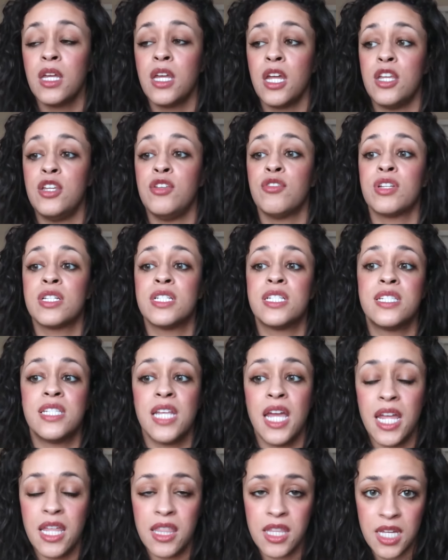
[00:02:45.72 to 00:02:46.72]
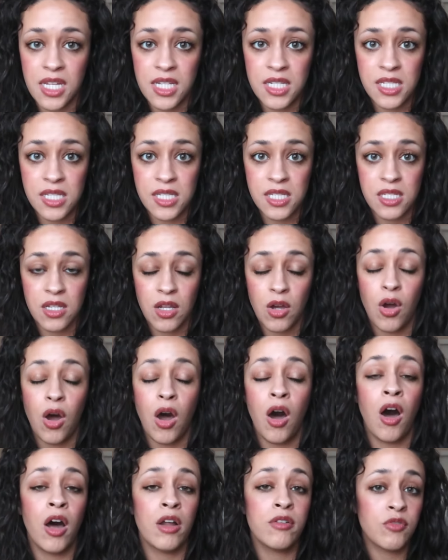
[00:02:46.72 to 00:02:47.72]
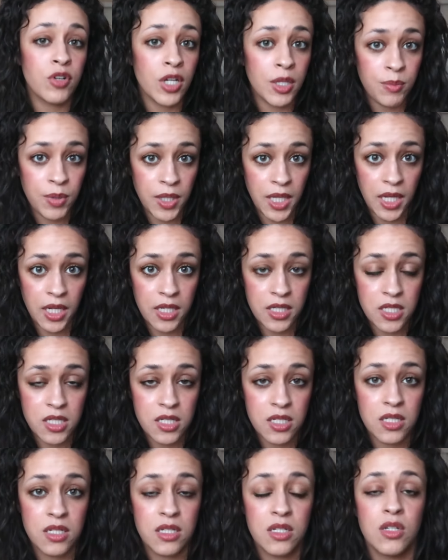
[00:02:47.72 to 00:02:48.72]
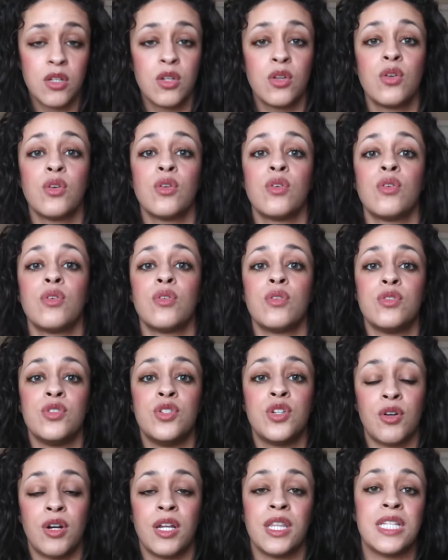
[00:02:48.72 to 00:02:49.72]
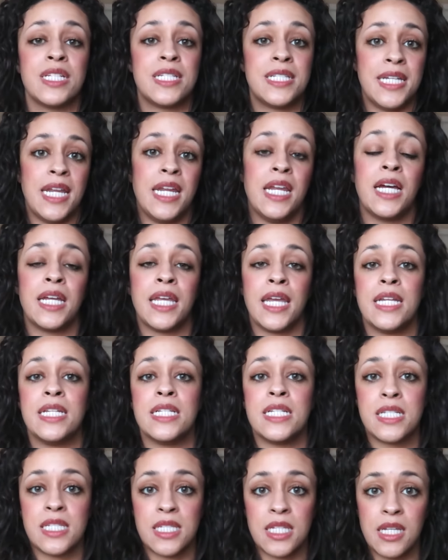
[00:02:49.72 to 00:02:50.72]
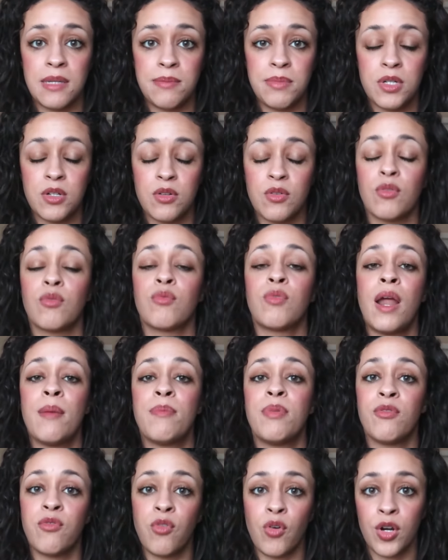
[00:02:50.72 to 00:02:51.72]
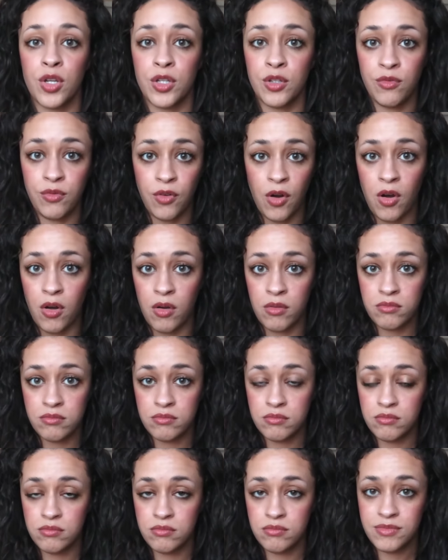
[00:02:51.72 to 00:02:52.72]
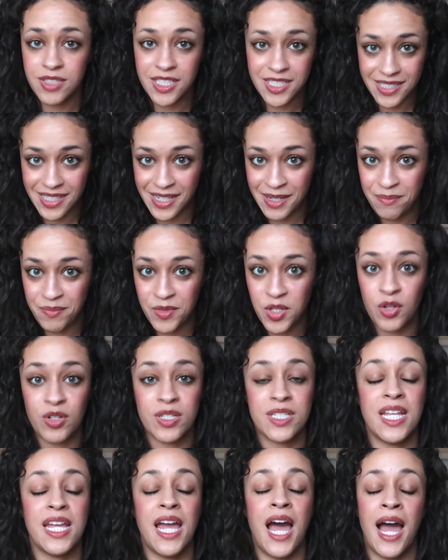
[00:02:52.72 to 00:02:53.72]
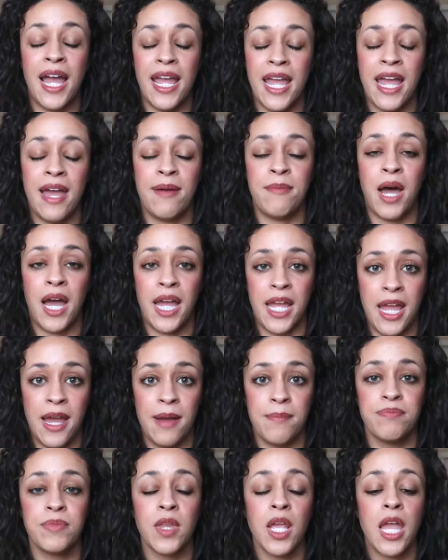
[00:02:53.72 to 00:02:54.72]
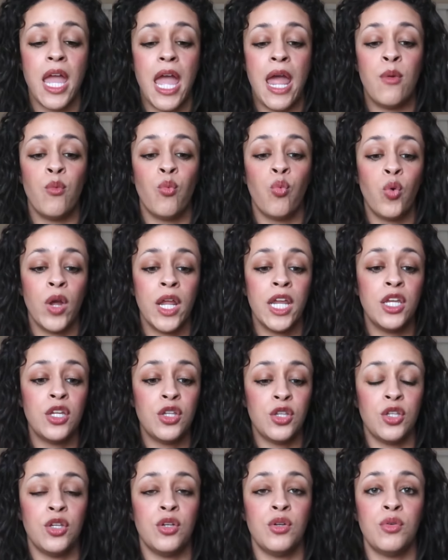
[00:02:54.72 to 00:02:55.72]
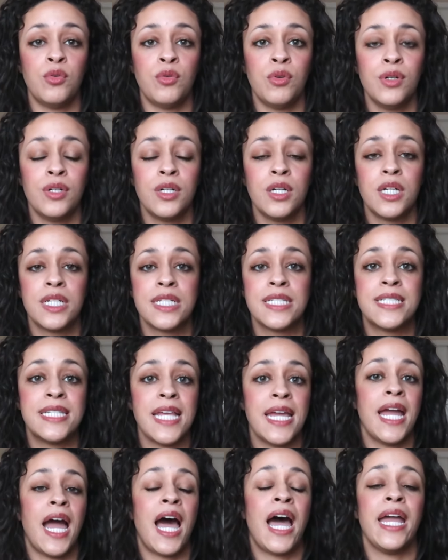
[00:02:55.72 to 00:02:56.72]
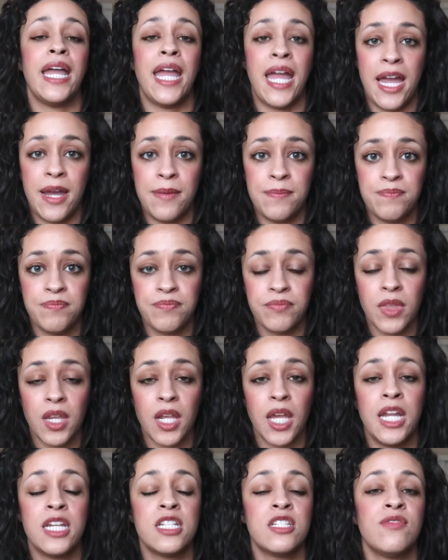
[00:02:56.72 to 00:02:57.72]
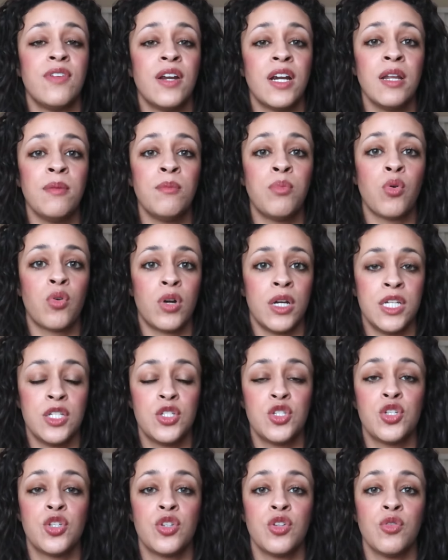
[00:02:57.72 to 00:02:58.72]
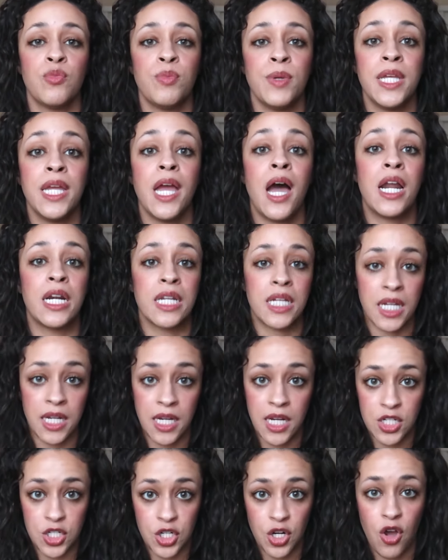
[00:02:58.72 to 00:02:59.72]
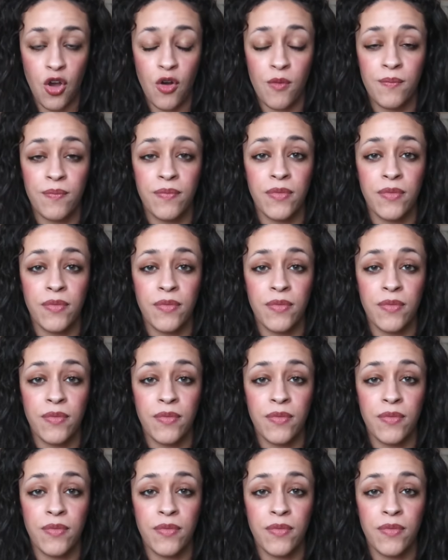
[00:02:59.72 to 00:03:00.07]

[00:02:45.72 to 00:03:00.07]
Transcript: and you can say this on repeat during the state akin to sleep, right before you fall to sleep. You can say, I am. And when you say I am, it is very important to be unconditional.